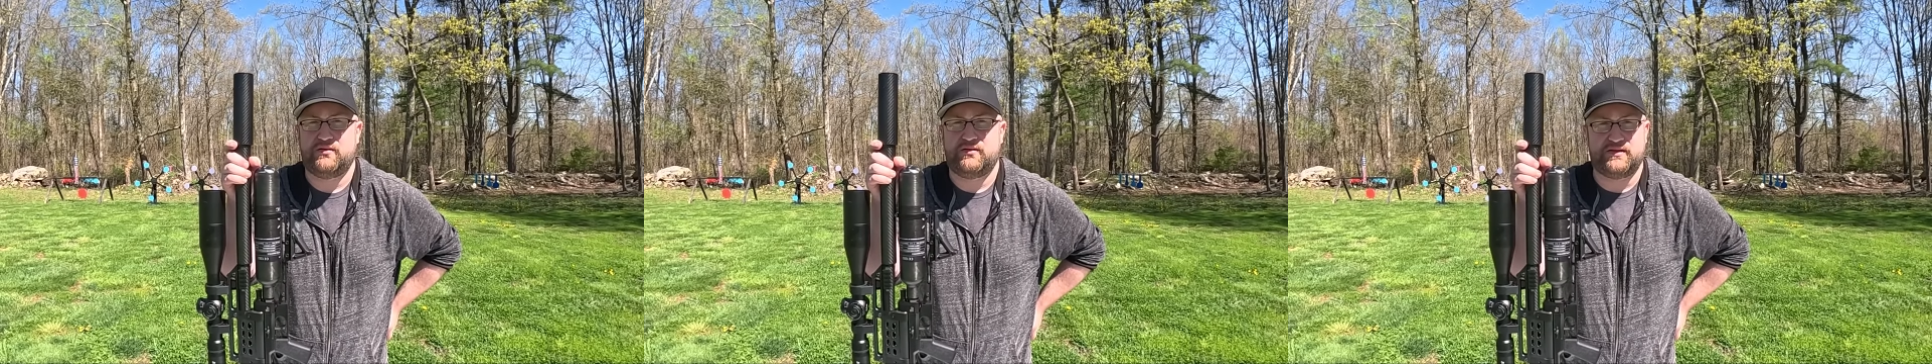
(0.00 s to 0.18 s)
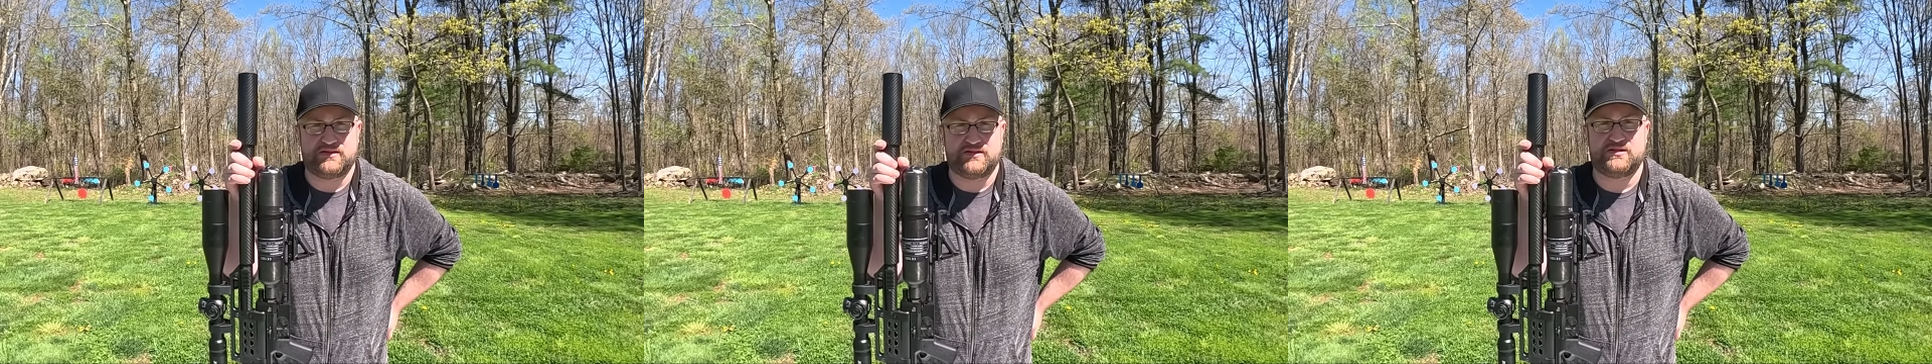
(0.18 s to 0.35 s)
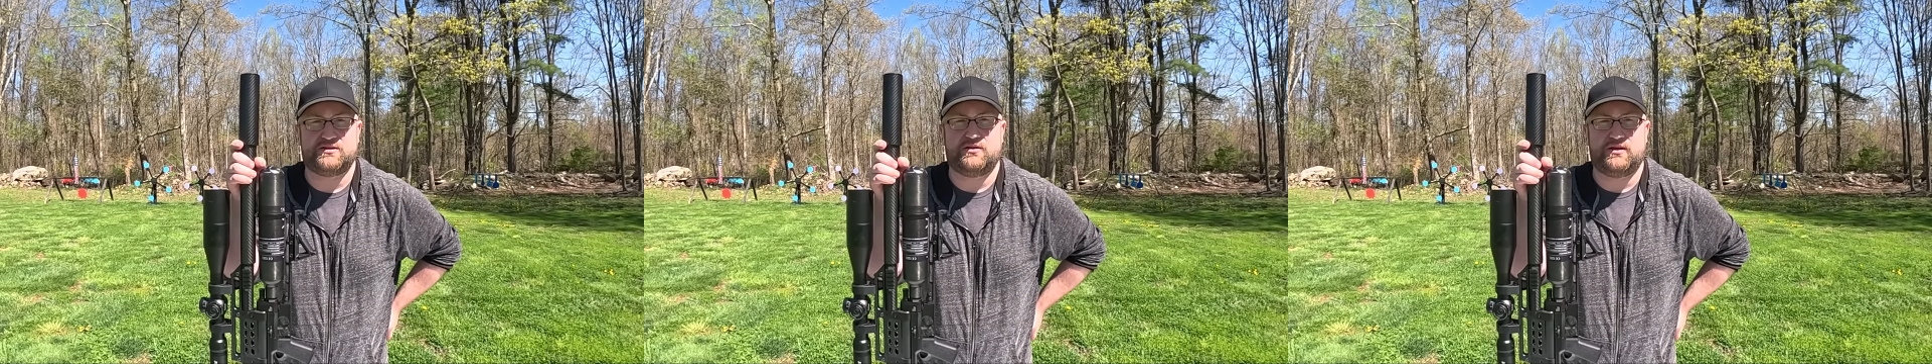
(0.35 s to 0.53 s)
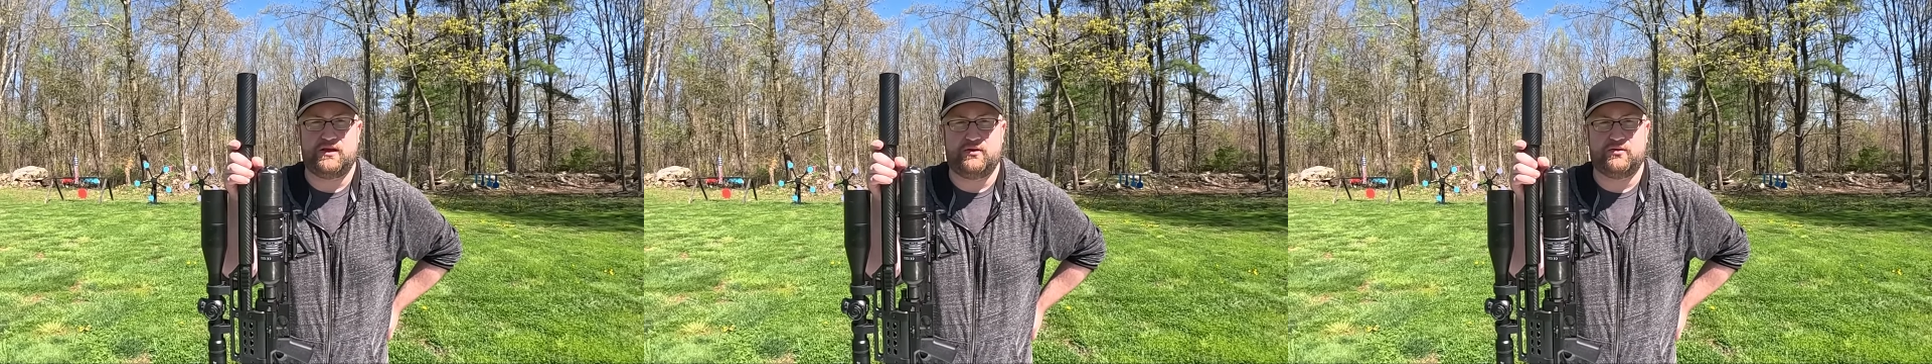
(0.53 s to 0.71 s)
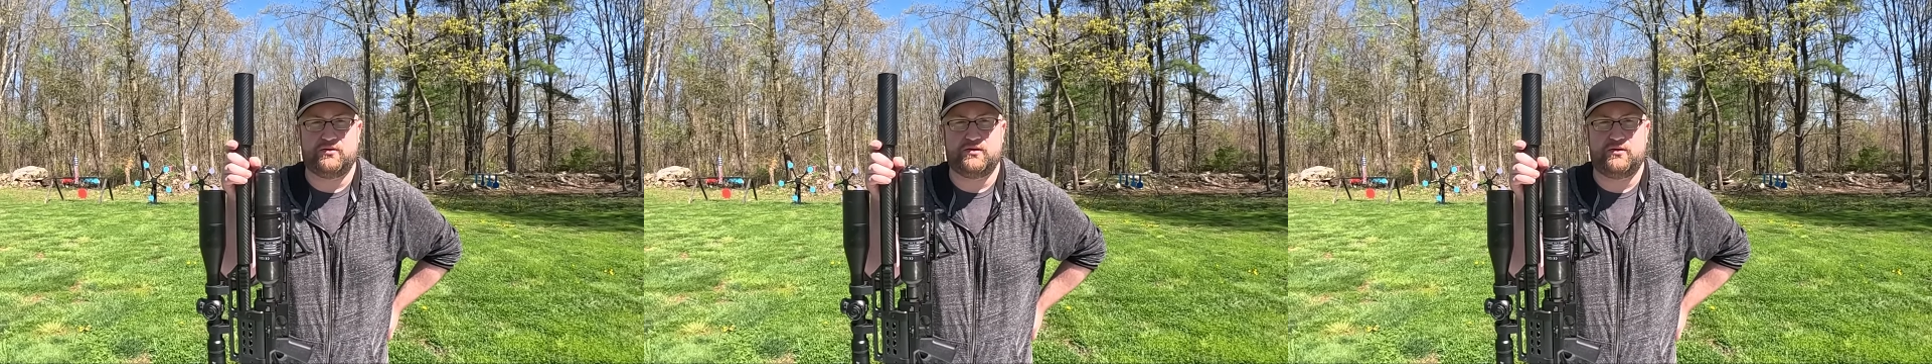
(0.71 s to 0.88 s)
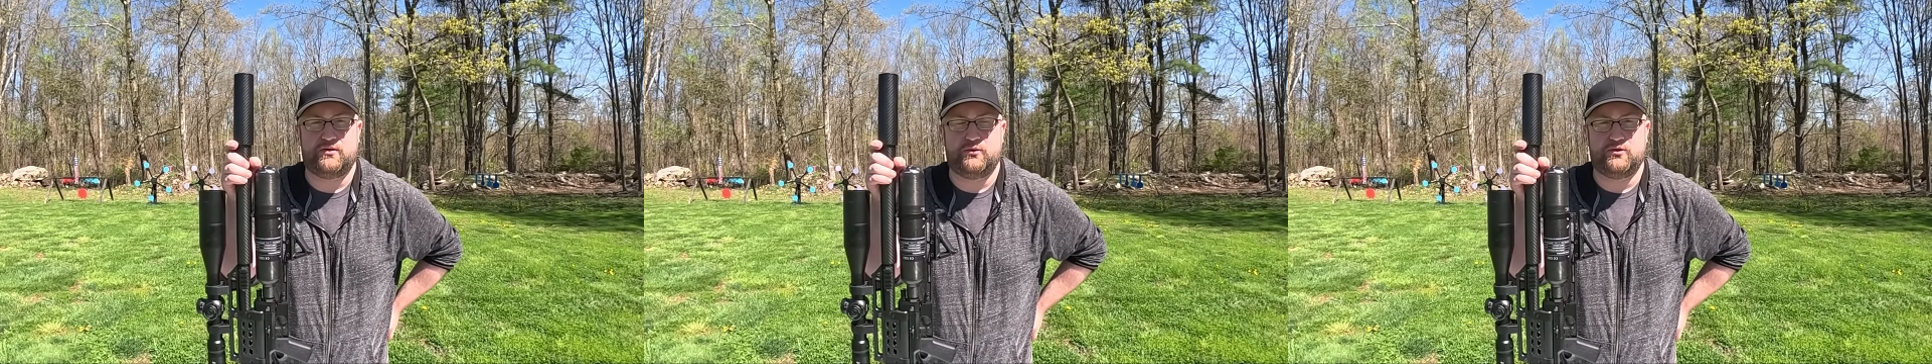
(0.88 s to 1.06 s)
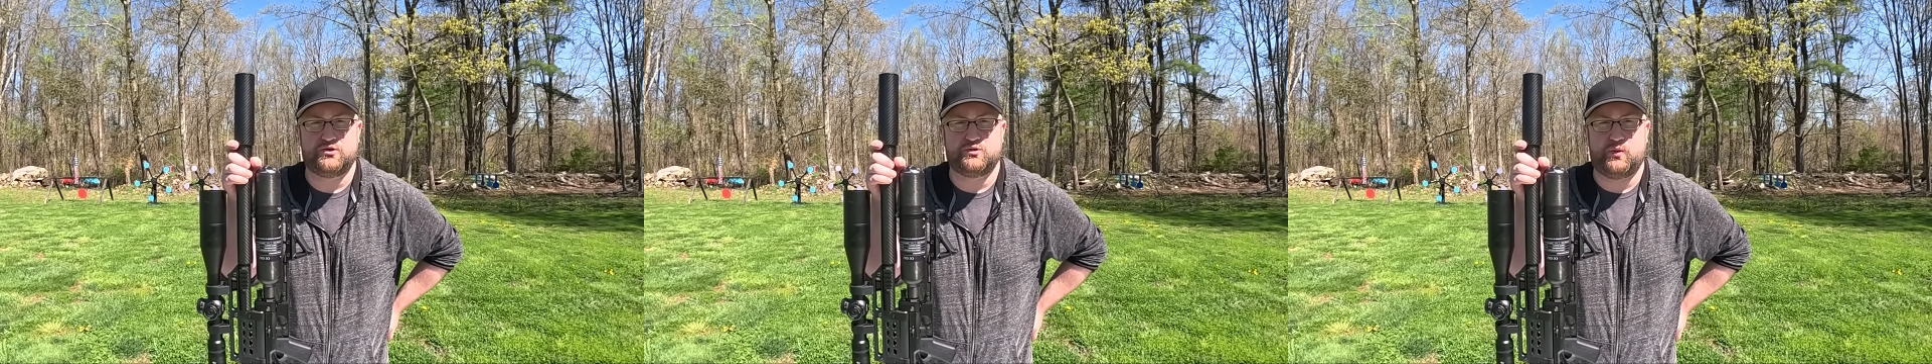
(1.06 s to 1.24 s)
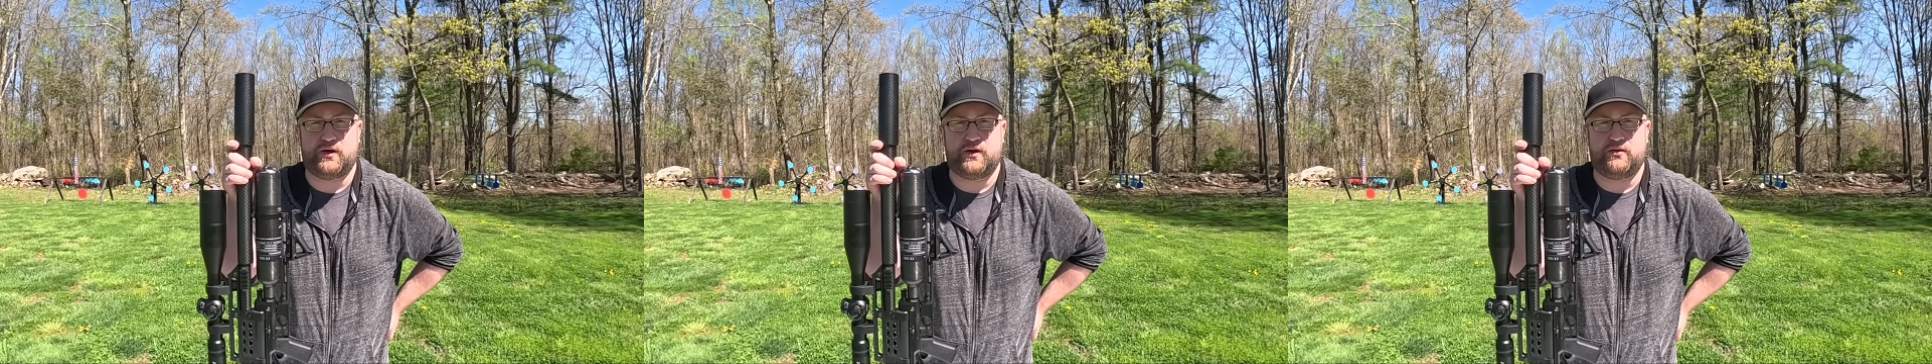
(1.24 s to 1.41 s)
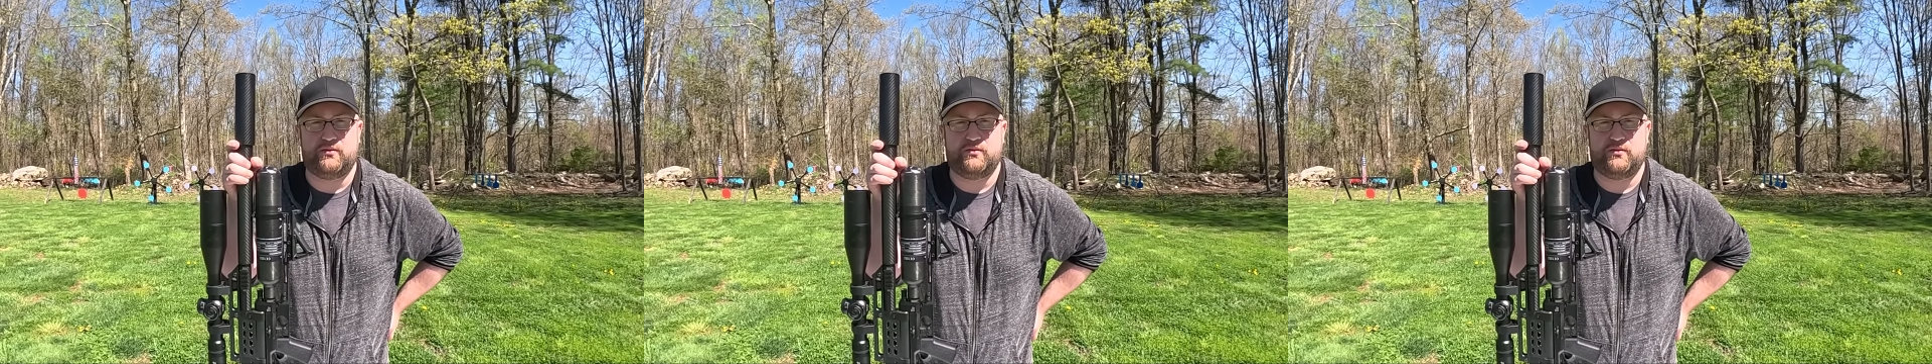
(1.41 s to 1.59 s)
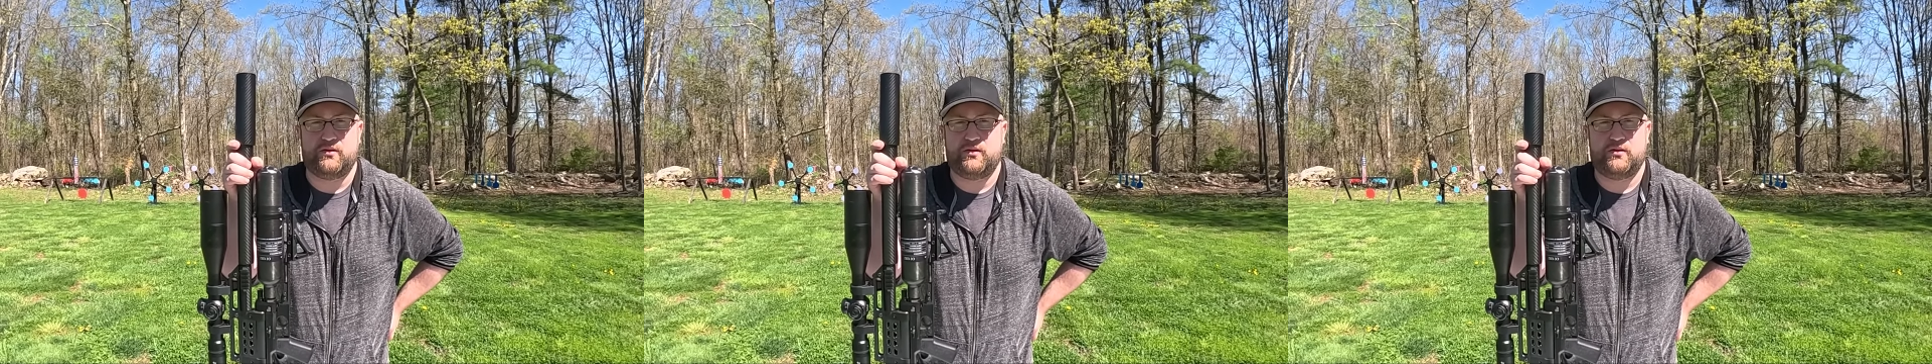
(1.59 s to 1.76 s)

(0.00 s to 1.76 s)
this is legal to do as well.